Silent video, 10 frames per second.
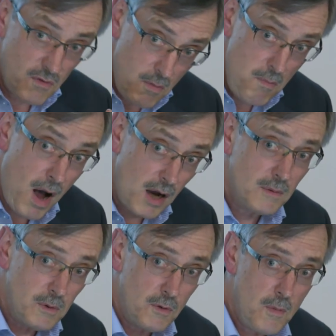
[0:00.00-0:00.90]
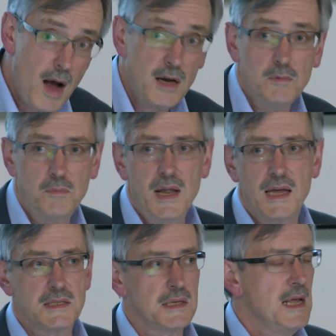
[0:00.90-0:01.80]
remarkable, remarkable
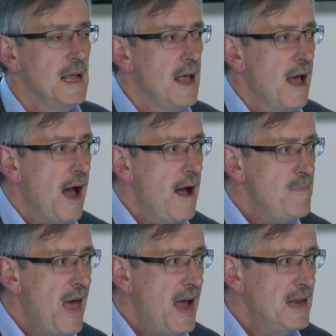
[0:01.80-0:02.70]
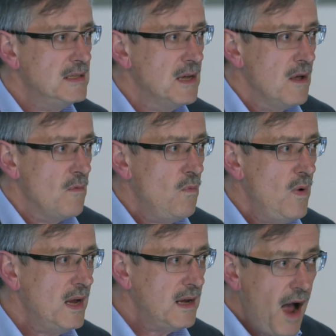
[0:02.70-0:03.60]
place. And
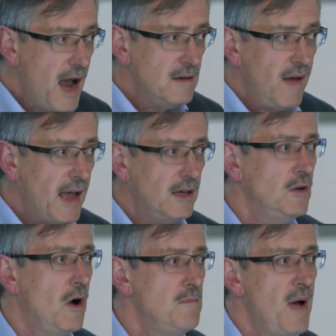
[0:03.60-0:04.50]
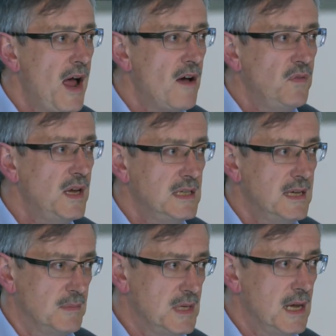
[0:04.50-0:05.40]
we're kind of hanging on by our
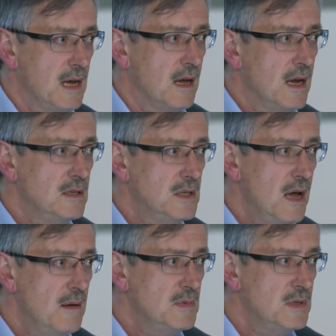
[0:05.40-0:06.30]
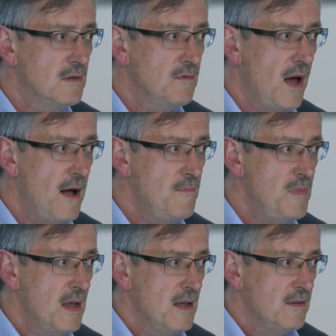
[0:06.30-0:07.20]
fingertips here in terms of
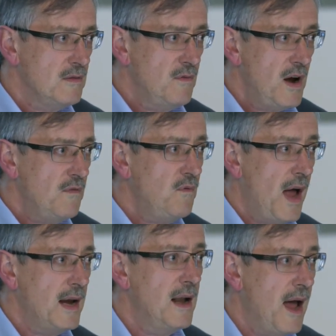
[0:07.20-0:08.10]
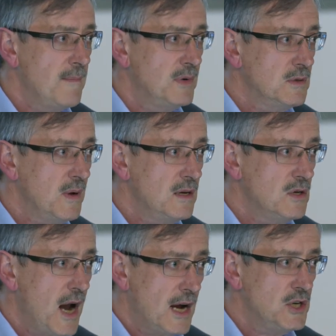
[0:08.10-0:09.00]
the very fine line between
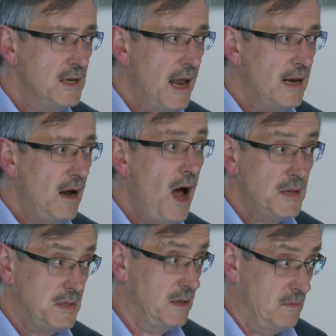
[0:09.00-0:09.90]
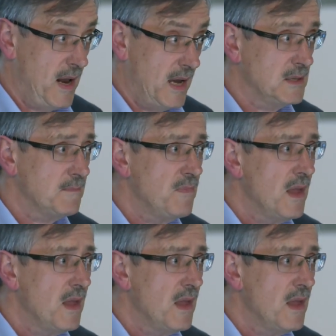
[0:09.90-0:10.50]
trashing and enhancing the place.